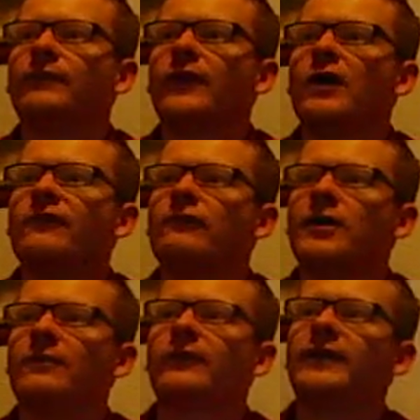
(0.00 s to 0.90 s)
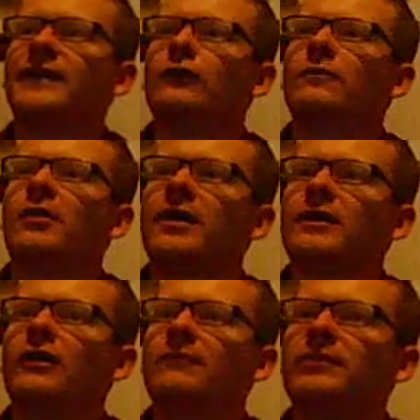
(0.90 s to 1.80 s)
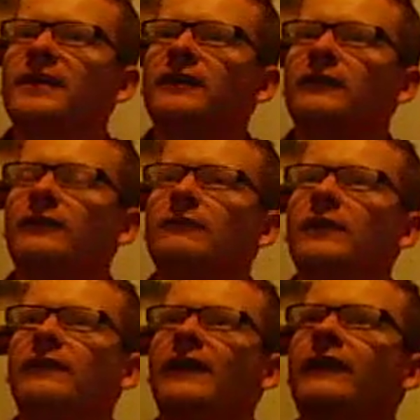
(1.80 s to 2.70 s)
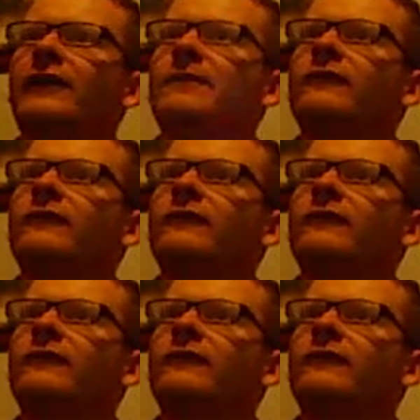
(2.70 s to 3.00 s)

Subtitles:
overwhelmed and killed by compies, which end up